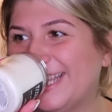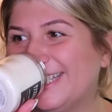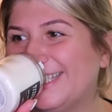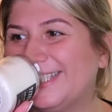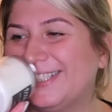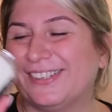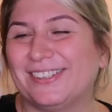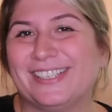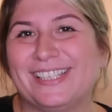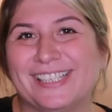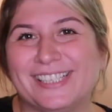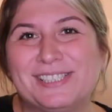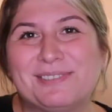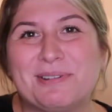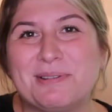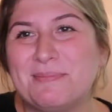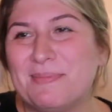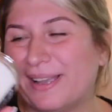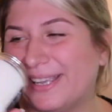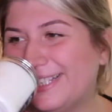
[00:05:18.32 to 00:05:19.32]
So this
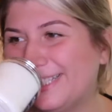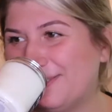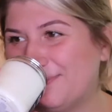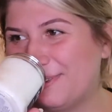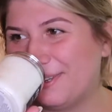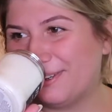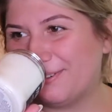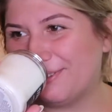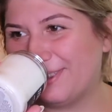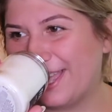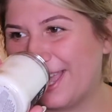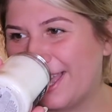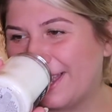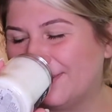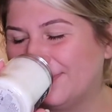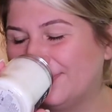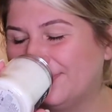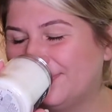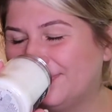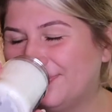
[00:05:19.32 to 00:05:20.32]
reminds me of
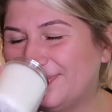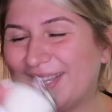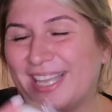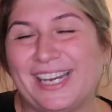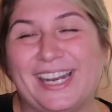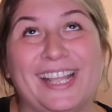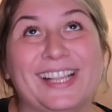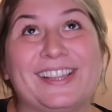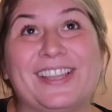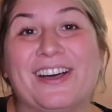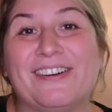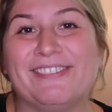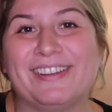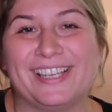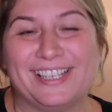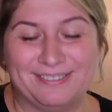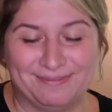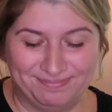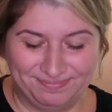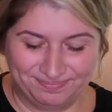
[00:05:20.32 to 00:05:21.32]
that, and I love
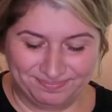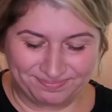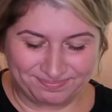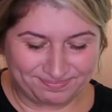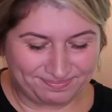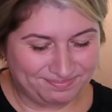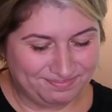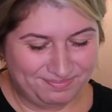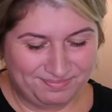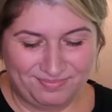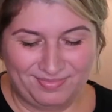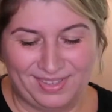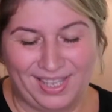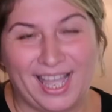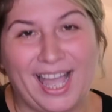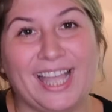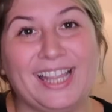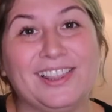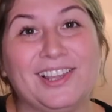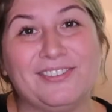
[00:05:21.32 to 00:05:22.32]
it.
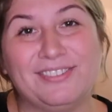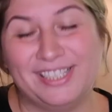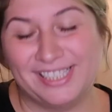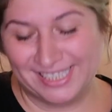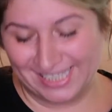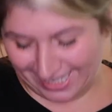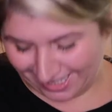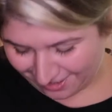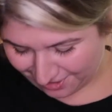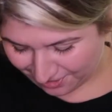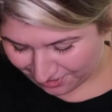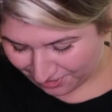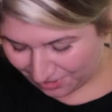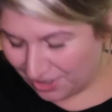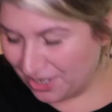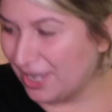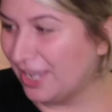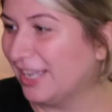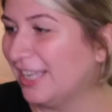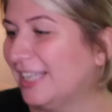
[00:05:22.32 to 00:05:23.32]
I love this candle
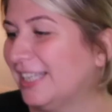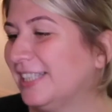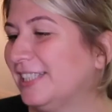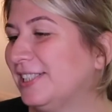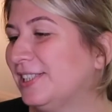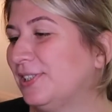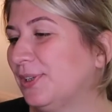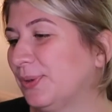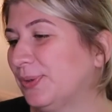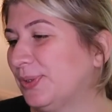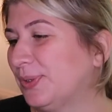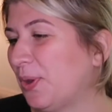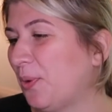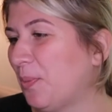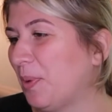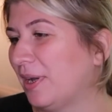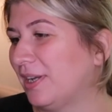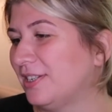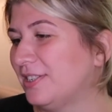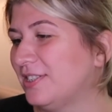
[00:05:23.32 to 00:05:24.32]
so
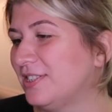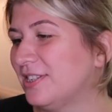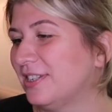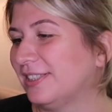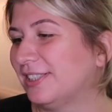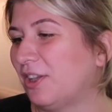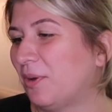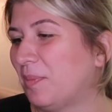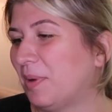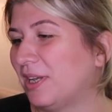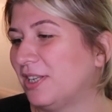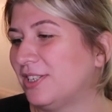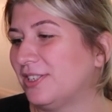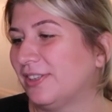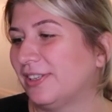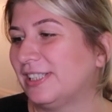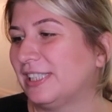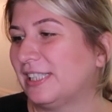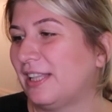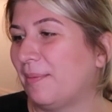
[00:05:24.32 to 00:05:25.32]
much. So
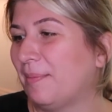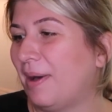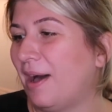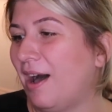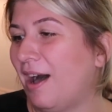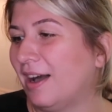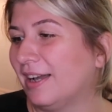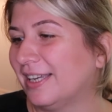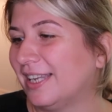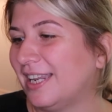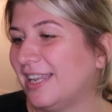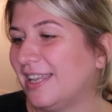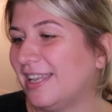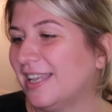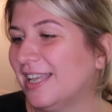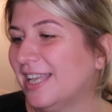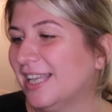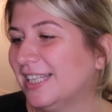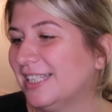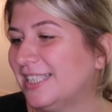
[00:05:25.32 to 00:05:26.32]
it's the
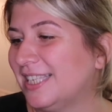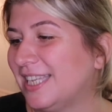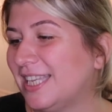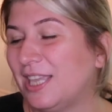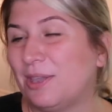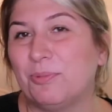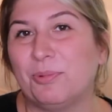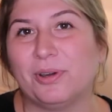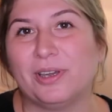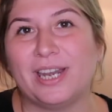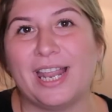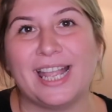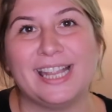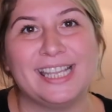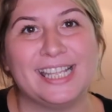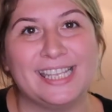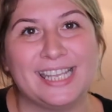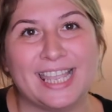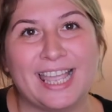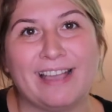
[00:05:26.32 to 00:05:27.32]
Mahogany Tiki wood, and
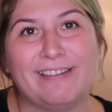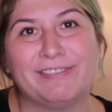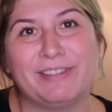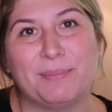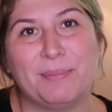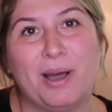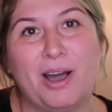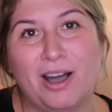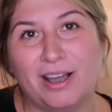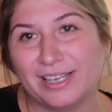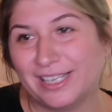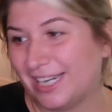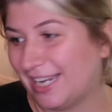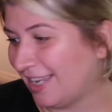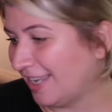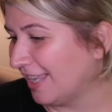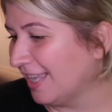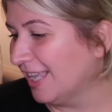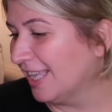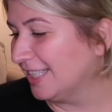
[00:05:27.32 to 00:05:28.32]
then they have the
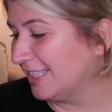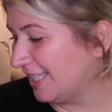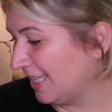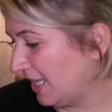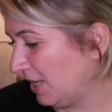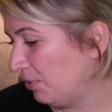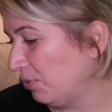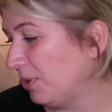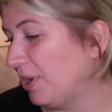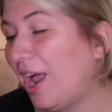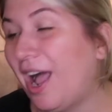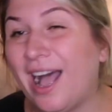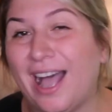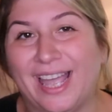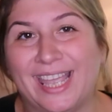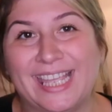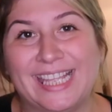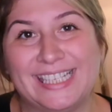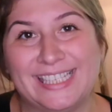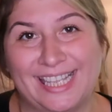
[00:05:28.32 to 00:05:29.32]
Mahogany Tiki wood
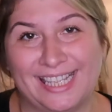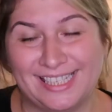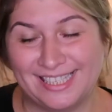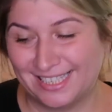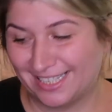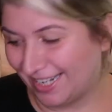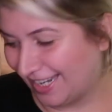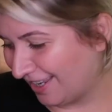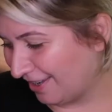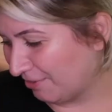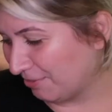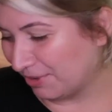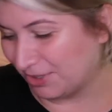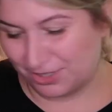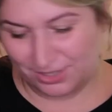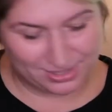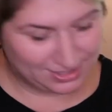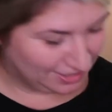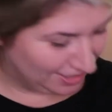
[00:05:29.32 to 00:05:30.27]
high intensity, which is